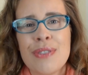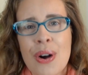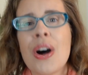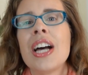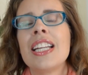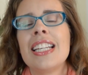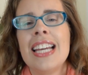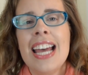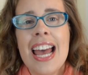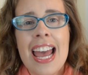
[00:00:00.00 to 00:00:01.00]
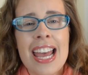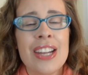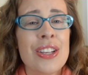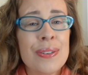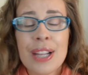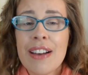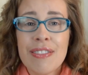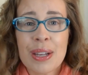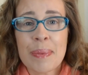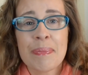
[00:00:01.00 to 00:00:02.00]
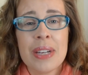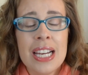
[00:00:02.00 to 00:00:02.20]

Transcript: on and you love them.